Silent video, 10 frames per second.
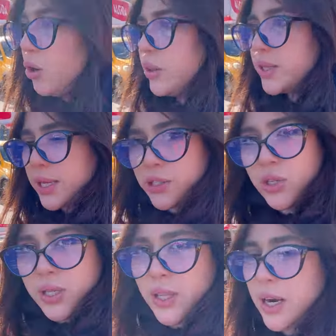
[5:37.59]
All this
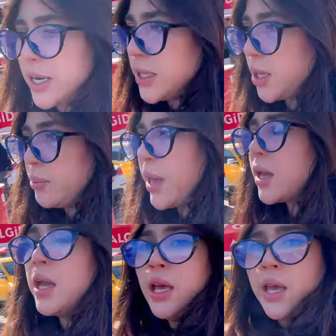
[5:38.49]
agency they're renting a bike
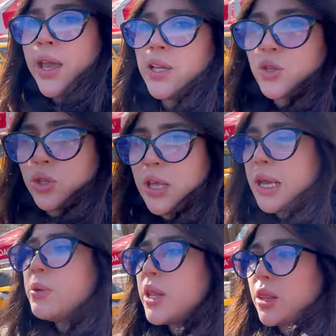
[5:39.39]
each
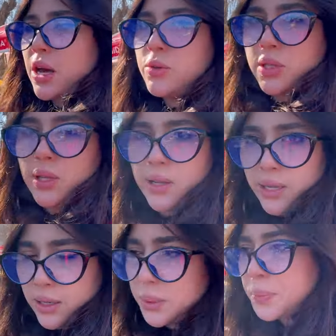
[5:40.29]
day 1000
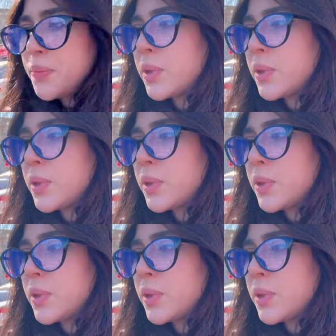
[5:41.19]
lira.